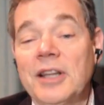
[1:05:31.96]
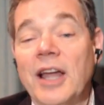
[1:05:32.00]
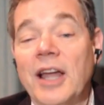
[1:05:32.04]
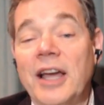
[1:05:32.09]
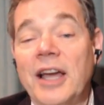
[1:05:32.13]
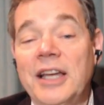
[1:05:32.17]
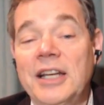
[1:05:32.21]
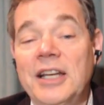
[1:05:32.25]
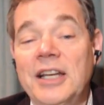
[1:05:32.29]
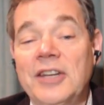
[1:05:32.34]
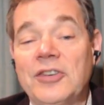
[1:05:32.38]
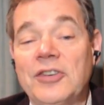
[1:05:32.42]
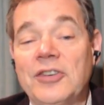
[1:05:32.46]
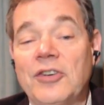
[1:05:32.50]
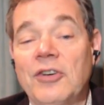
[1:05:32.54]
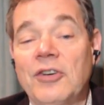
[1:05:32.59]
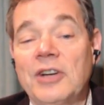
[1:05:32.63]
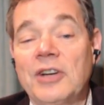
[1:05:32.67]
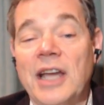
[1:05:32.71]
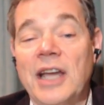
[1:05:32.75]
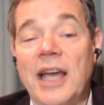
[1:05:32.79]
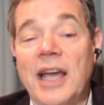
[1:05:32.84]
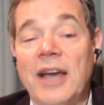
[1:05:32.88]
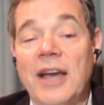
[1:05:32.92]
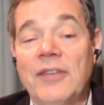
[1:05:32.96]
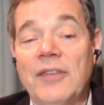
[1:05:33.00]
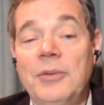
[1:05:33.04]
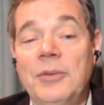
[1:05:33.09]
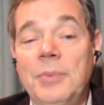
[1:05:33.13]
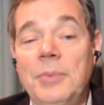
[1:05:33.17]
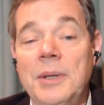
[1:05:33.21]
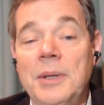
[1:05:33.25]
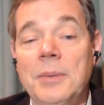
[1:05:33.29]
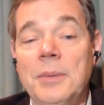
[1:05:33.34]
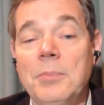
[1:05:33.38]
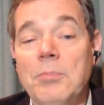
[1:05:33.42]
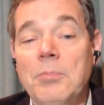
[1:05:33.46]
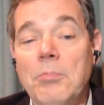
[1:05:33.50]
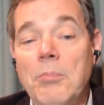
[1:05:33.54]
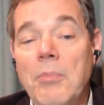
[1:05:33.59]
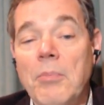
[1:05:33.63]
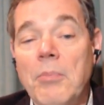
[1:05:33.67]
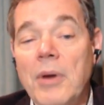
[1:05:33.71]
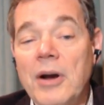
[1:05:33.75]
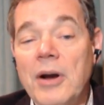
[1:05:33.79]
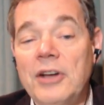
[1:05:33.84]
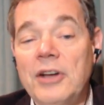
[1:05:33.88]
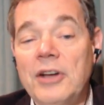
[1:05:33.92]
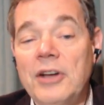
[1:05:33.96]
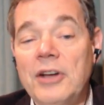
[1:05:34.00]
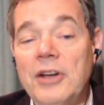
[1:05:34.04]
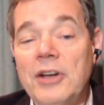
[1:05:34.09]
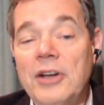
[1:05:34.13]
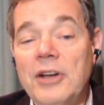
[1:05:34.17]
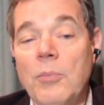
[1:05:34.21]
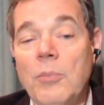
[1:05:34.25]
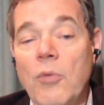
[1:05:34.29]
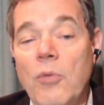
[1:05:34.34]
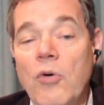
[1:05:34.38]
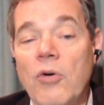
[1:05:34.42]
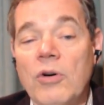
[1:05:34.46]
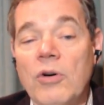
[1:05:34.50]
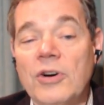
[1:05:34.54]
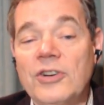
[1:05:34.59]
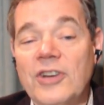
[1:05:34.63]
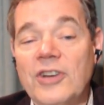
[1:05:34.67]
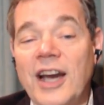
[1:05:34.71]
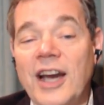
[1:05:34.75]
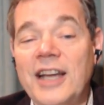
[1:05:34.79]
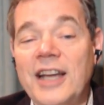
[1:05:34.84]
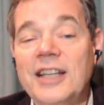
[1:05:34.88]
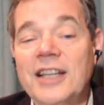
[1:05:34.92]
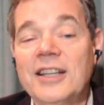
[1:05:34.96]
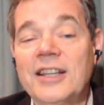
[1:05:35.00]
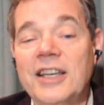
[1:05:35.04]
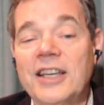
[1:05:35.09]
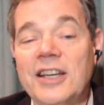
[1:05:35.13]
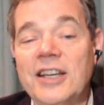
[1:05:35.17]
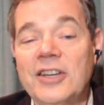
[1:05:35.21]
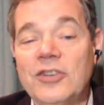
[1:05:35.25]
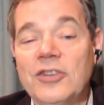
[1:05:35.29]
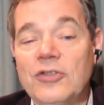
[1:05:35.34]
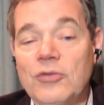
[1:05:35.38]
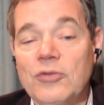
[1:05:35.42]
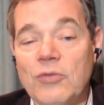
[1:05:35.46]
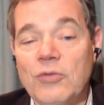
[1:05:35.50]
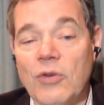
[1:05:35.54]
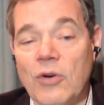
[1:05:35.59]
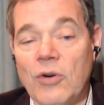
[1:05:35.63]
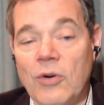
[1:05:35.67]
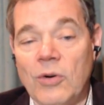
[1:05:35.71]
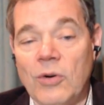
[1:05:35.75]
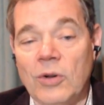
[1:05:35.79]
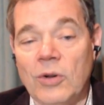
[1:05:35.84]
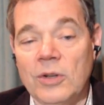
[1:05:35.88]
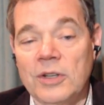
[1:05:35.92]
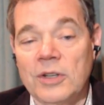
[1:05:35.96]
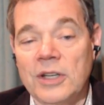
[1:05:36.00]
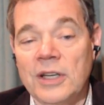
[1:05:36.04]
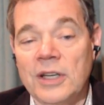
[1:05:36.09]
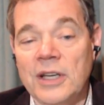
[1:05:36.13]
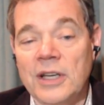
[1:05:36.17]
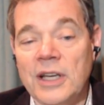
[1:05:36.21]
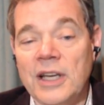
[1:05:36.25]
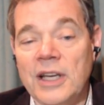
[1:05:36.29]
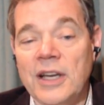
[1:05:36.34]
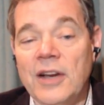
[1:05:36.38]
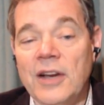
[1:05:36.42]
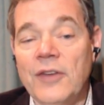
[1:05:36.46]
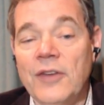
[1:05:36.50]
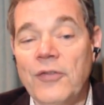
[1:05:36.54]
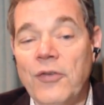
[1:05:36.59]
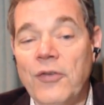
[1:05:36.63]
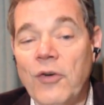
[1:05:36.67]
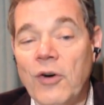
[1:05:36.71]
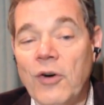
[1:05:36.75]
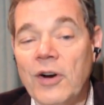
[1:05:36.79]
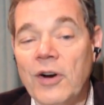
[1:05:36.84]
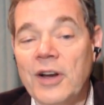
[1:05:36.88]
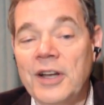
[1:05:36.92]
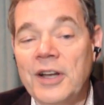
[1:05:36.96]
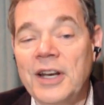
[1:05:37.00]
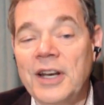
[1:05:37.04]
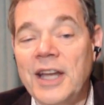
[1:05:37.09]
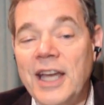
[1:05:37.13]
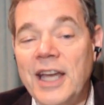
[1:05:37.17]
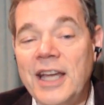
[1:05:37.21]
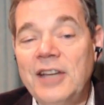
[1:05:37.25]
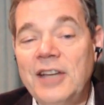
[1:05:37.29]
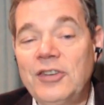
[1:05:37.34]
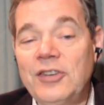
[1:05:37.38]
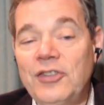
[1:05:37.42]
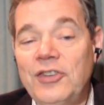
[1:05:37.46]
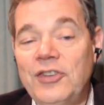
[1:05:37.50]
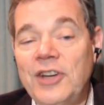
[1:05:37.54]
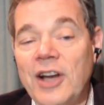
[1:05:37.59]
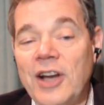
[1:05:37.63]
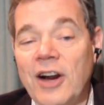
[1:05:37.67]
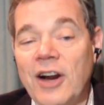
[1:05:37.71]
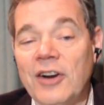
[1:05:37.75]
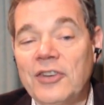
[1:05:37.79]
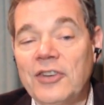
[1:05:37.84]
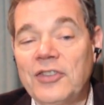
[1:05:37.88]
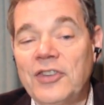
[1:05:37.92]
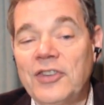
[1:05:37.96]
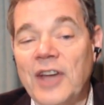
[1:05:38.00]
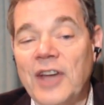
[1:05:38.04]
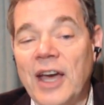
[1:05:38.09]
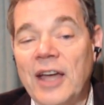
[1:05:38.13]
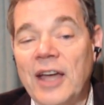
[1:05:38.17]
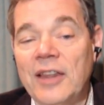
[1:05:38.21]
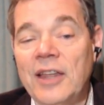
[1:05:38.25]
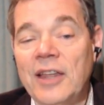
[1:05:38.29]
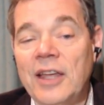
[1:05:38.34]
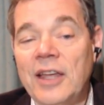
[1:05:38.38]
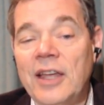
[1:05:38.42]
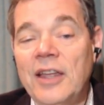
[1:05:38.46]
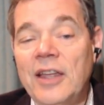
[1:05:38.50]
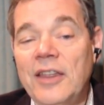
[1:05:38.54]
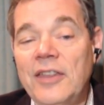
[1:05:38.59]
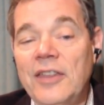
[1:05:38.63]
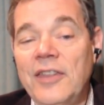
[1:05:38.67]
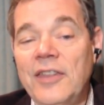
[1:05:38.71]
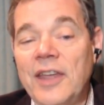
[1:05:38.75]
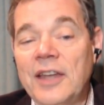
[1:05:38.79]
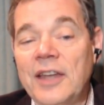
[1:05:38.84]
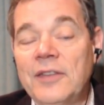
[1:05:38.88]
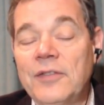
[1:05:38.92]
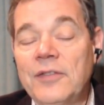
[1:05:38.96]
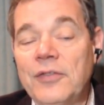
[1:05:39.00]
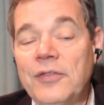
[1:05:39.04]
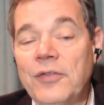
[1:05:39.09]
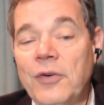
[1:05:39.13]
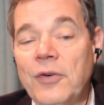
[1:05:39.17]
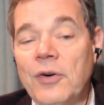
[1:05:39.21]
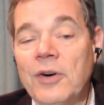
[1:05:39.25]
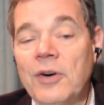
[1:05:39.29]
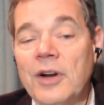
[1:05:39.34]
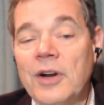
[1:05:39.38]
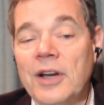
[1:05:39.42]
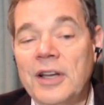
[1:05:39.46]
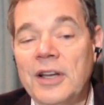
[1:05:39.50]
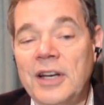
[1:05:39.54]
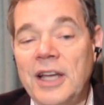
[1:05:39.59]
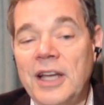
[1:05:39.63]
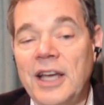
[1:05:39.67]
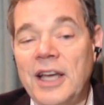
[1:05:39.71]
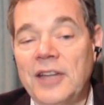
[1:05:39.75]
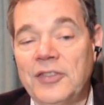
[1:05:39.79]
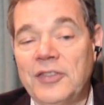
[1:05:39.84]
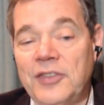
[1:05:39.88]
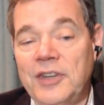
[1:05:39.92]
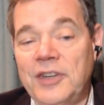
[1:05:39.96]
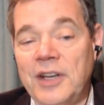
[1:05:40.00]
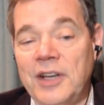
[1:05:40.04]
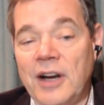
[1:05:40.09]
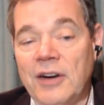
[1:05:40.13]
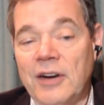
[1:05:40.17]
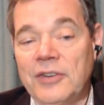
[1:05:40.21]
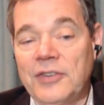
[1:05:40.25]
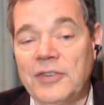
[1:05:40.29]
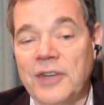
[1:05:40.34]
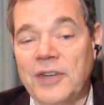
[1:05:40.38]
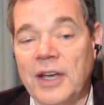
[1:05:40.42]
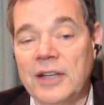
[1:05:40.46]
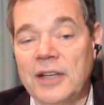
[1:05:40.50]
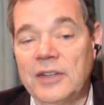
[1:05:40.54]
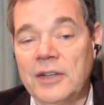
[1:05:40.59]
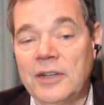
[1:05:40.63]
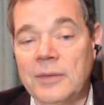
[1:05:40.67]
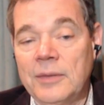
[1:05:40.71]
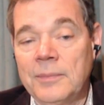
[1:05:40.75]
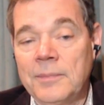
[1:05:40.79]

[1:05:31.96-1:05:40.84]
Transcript: light is going to have to be much more tightly controlled for an HDR set than for an SDR set.